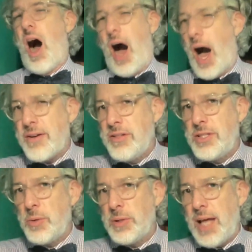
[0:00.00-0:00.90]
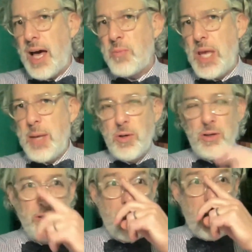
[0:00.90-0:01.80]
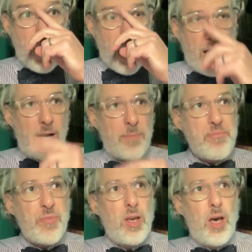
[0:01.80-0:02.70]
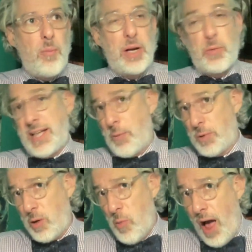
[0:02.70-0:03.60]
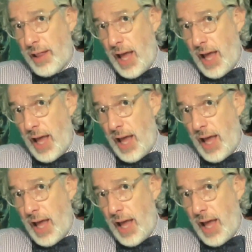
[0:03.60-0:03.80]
odd to a lot of people, but it worked out really well.